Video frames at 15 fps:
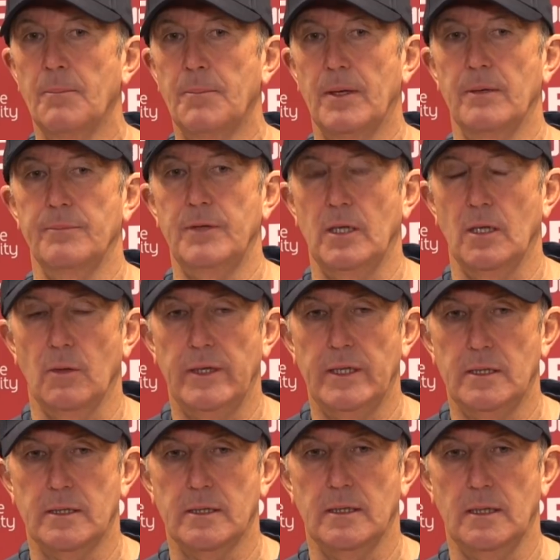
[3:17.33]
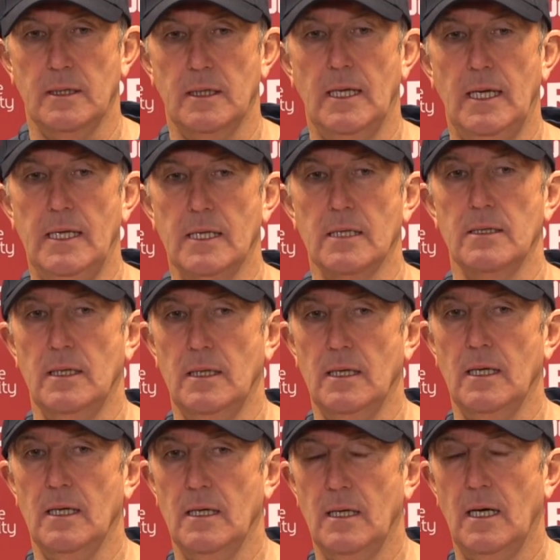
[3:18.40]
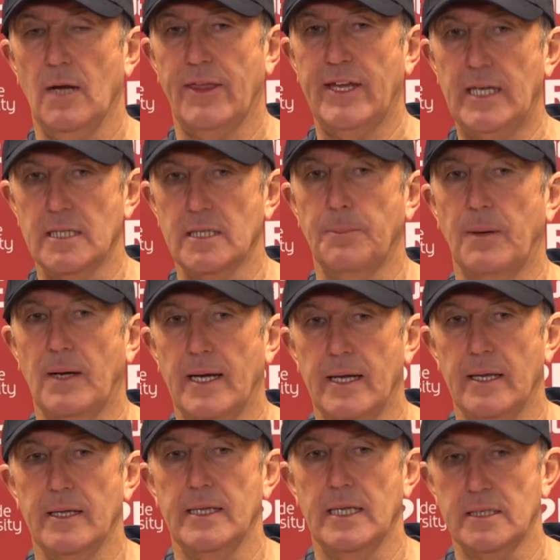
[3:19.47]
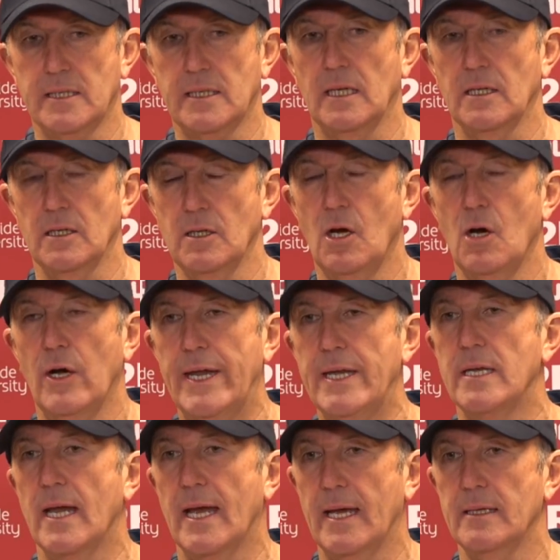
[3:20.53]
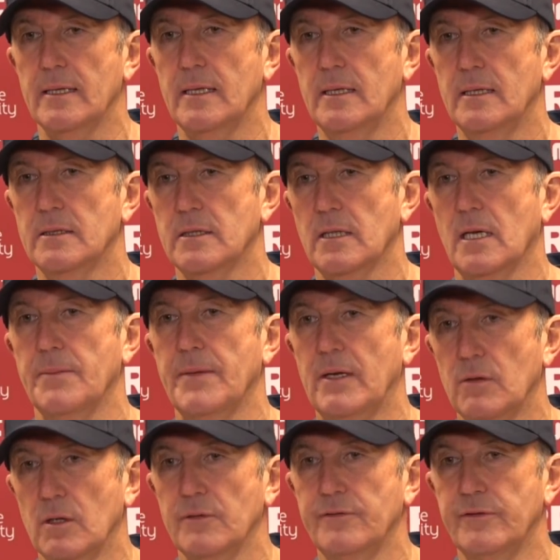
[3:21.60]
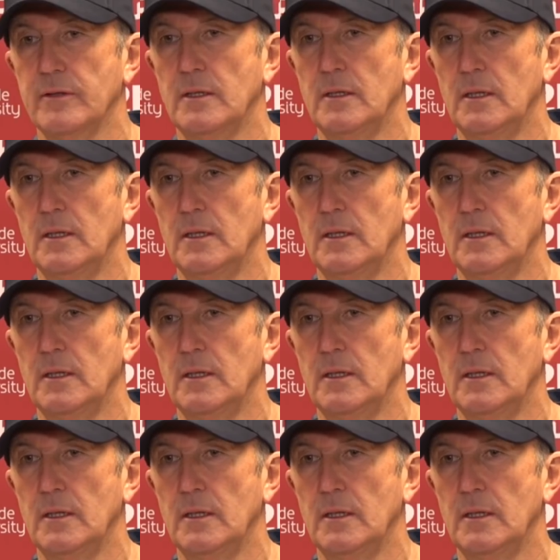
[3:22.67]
But, I think he's a player that there's still a lot in there to come out of.